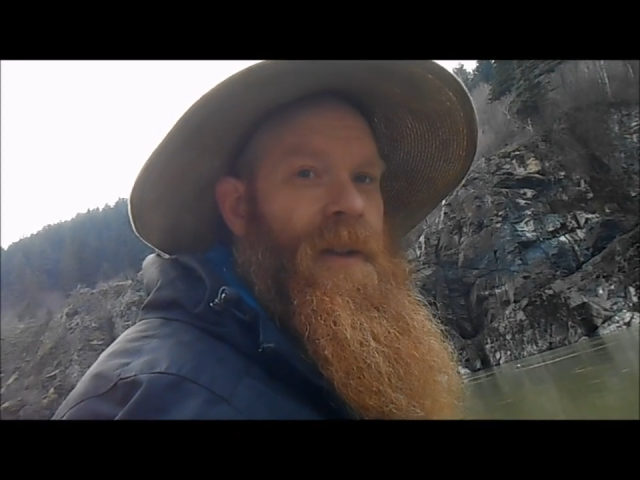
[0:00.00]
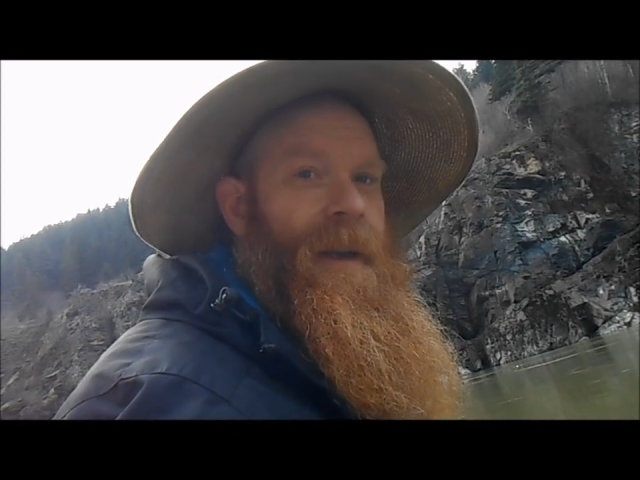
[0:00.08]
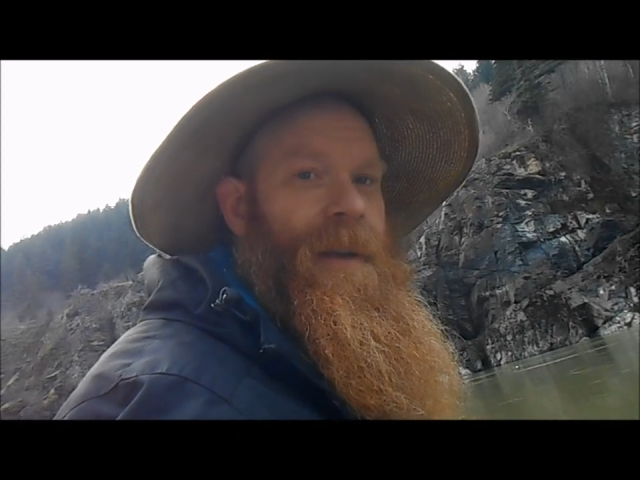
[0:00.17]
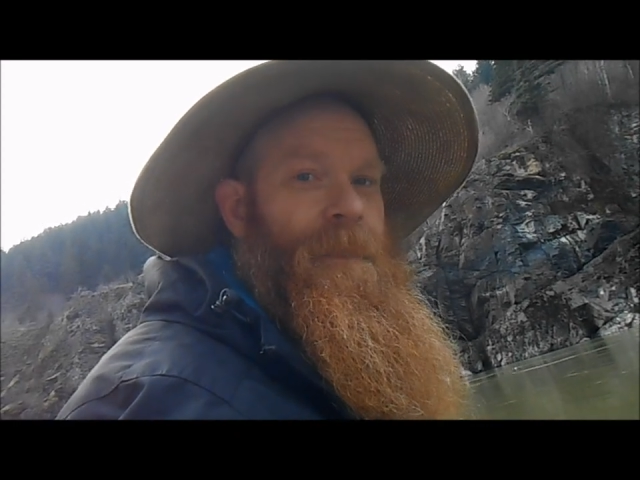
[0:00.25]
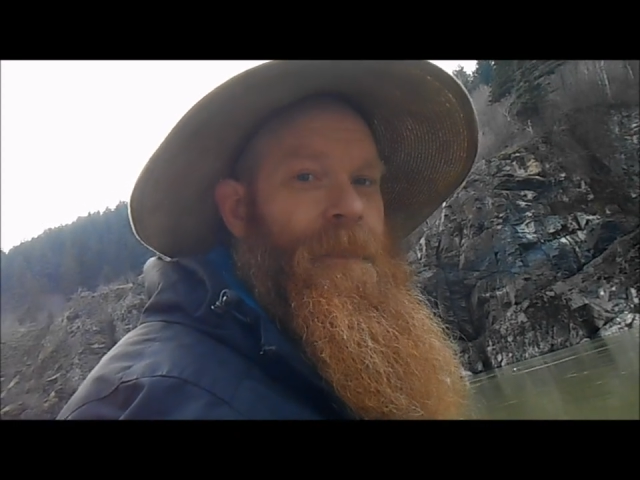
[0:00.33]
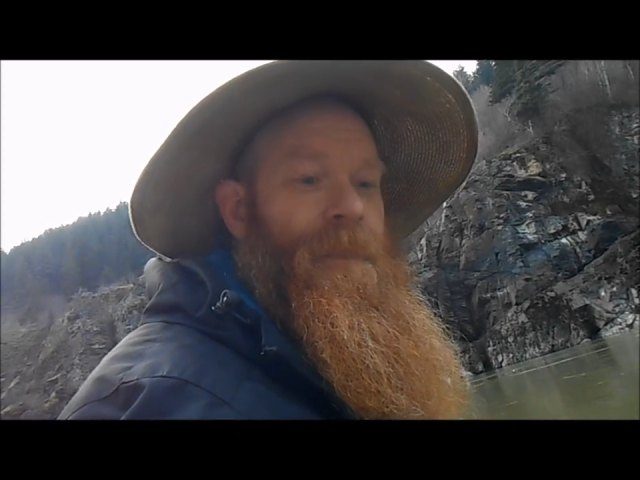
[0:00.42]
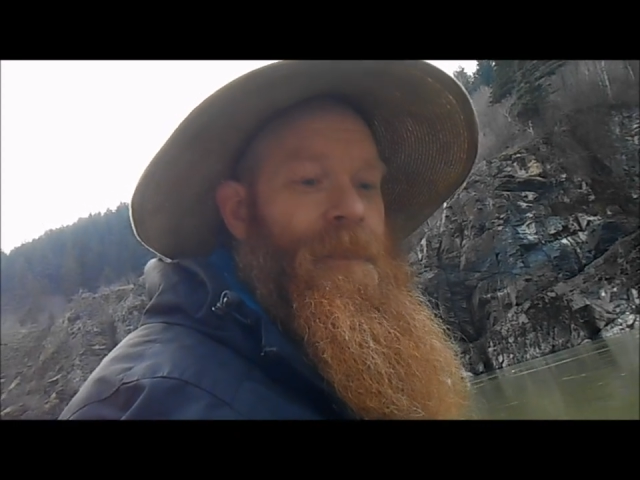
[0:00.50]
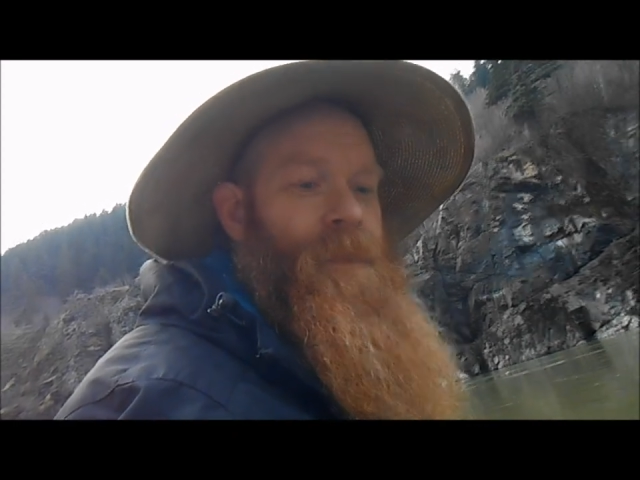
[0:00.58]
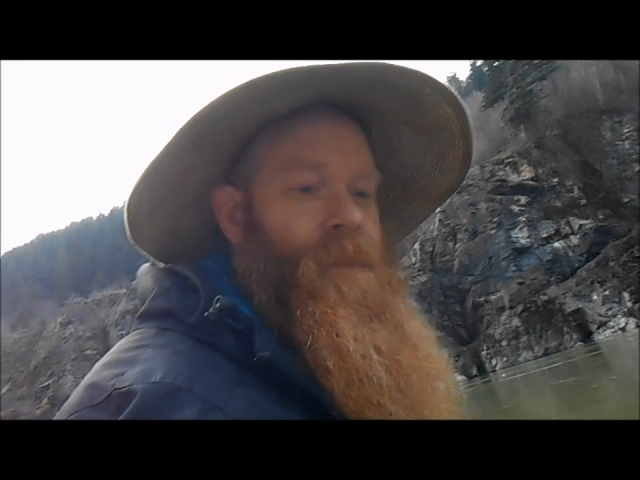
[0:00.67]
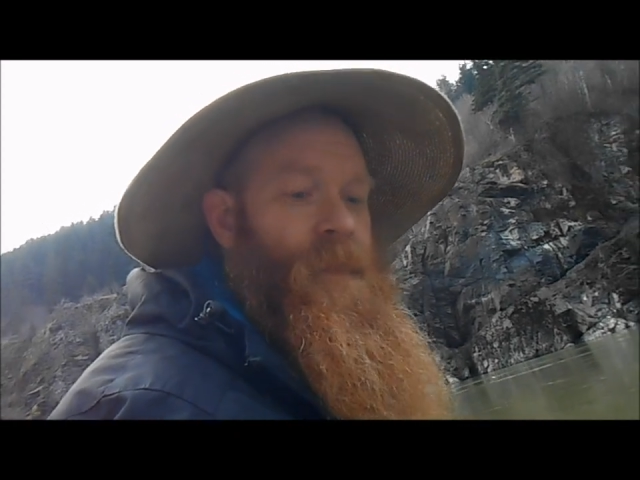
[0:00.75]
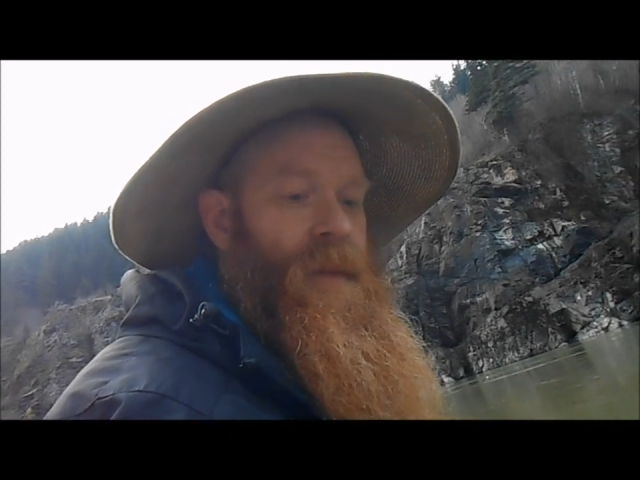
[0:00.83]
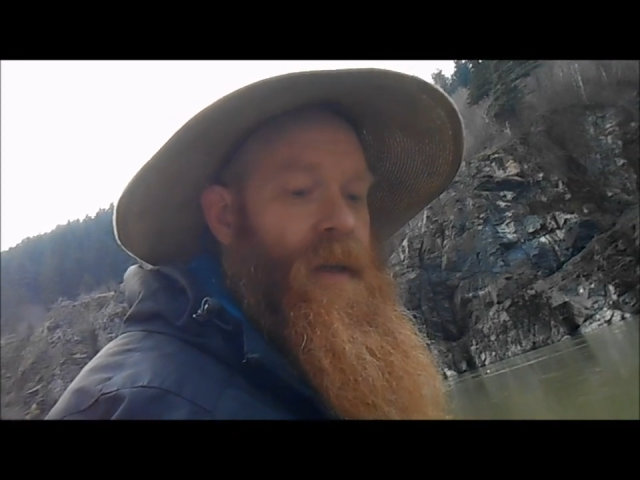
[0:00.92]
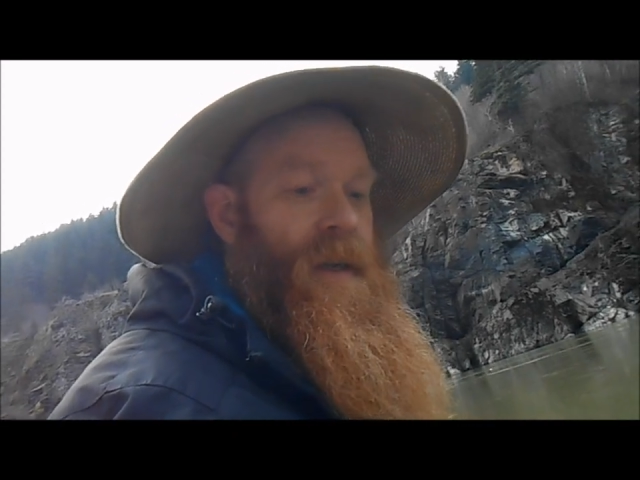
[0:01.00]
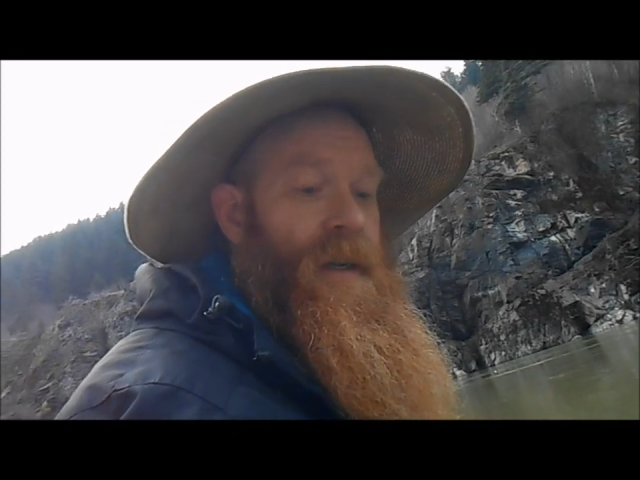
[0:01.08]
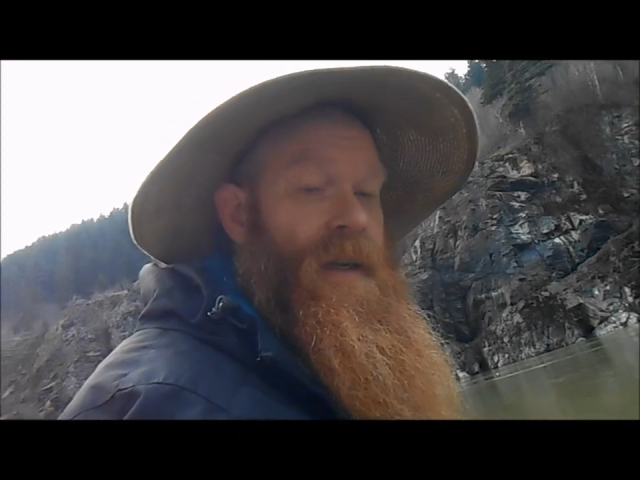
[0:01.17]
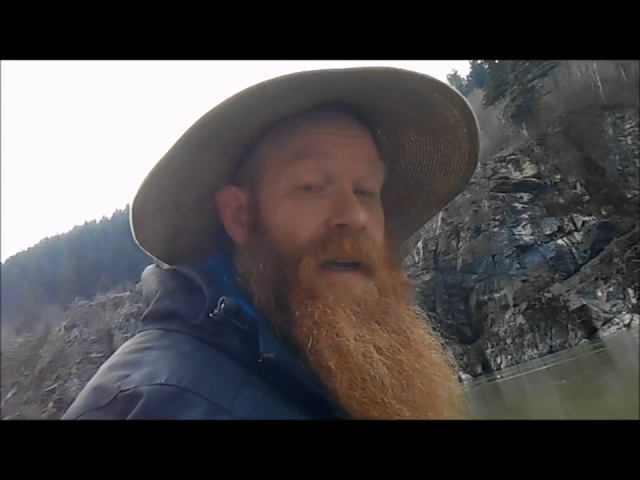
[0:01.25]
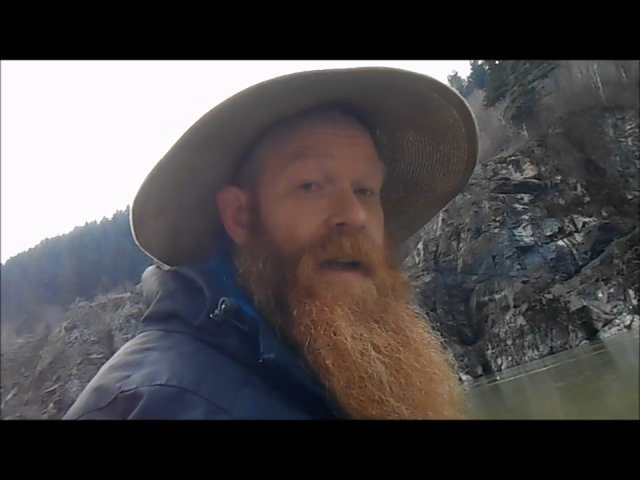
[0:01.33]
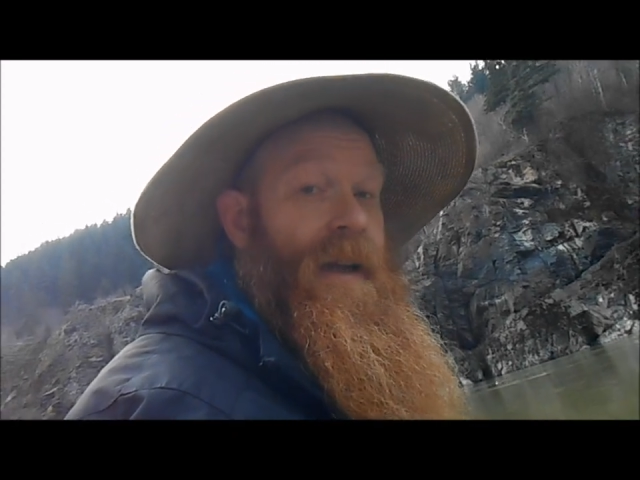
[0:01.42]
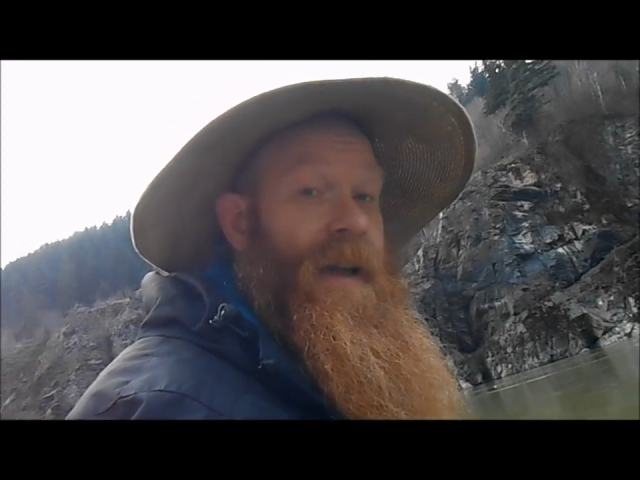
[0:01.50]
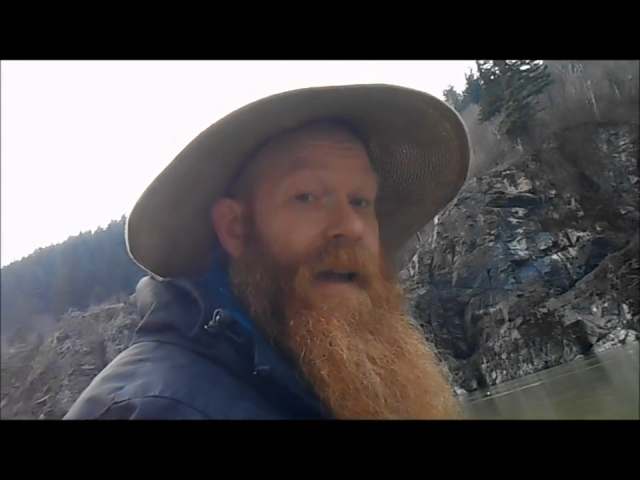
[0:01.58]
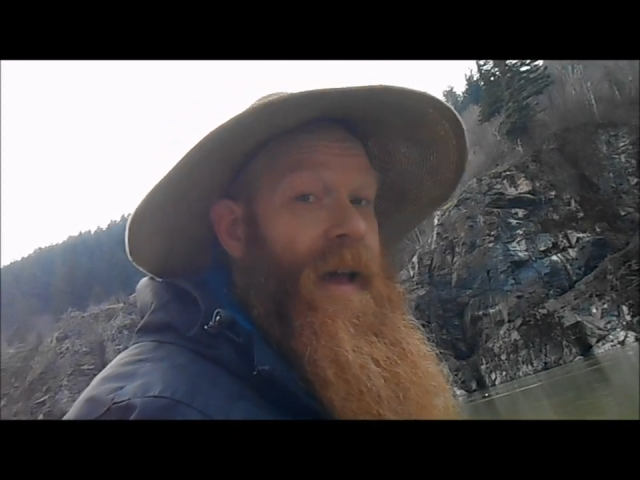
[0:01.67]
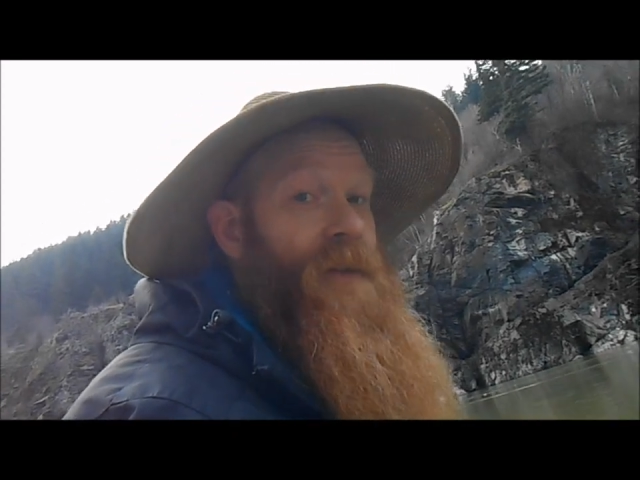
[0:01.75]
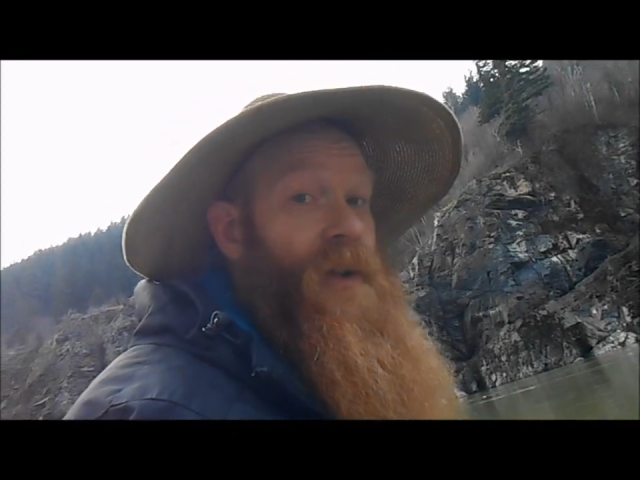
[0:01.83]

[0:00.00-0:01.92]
like. Have